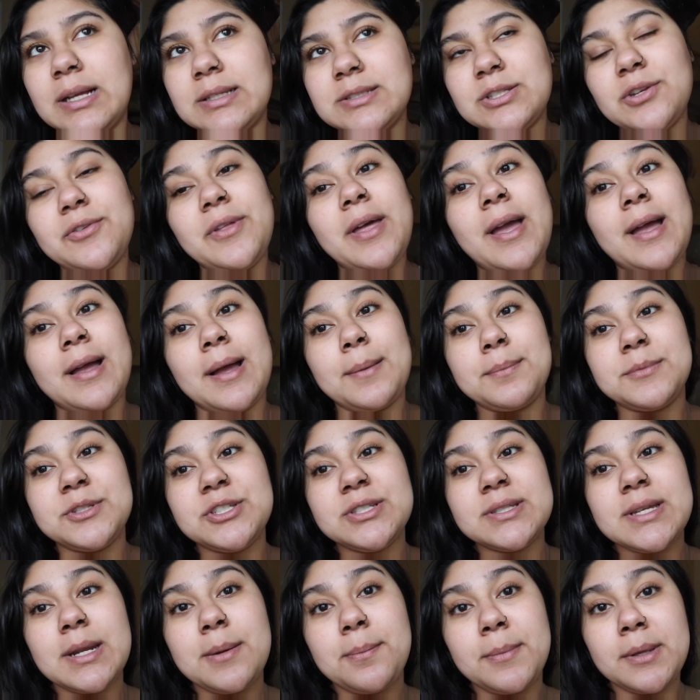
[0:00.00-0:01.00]
so that I'm
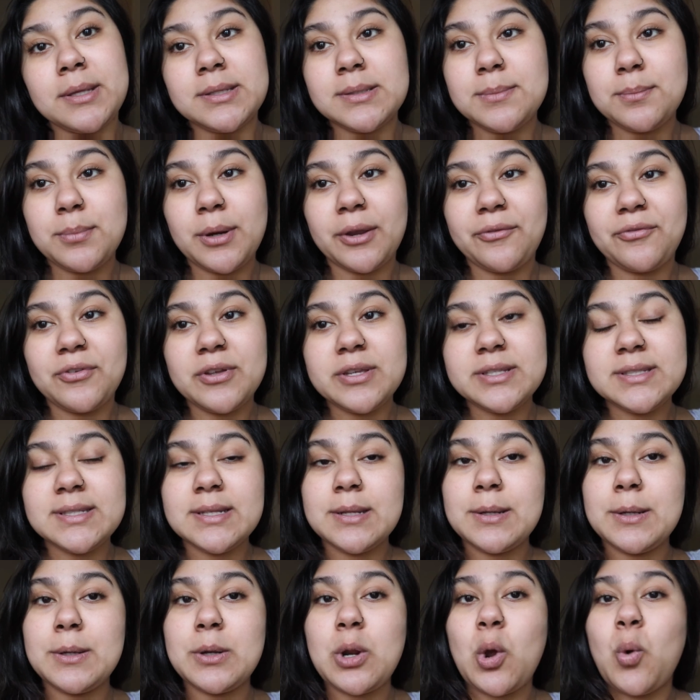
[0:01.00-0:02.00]
just gonna make some breakfast
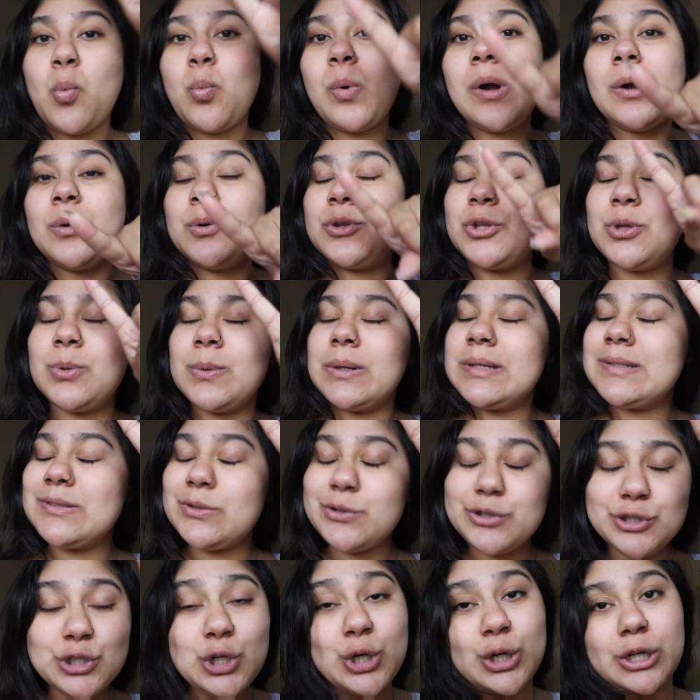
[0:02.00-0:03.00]
and while you guys
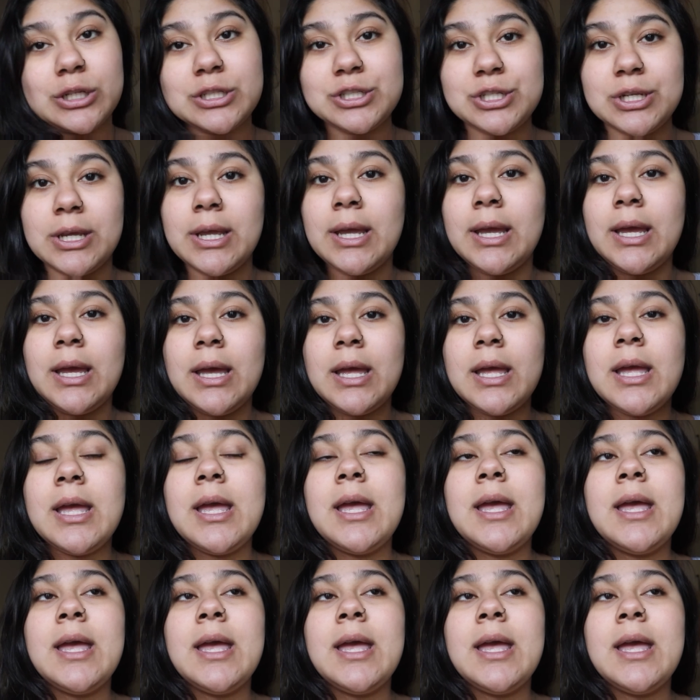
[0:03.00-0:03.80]
are charging,